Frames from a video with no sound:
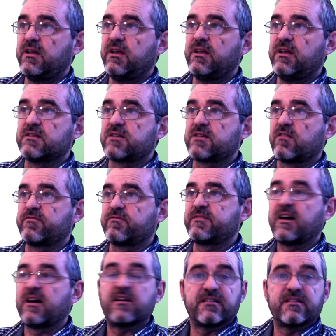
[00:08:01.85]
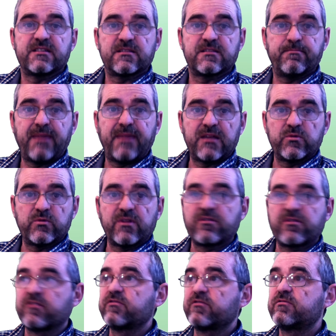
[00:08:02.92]
instead of target bandwidth
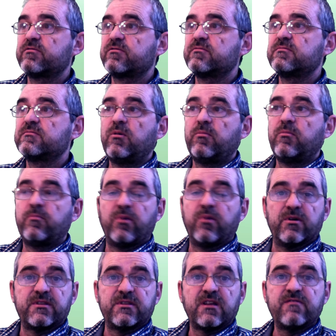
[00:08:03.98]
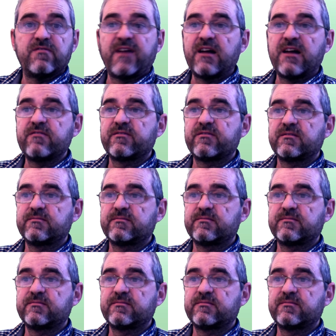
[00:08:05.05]
of 0.85,